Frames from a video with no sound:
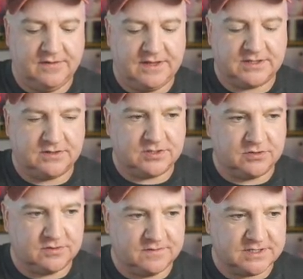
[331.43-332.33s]
this can
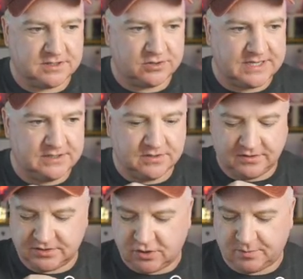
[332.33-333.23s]
sort of slot into
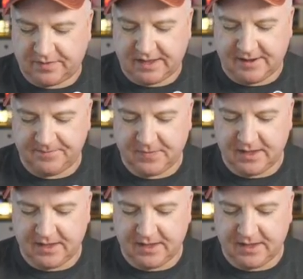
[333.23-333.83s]
the top there,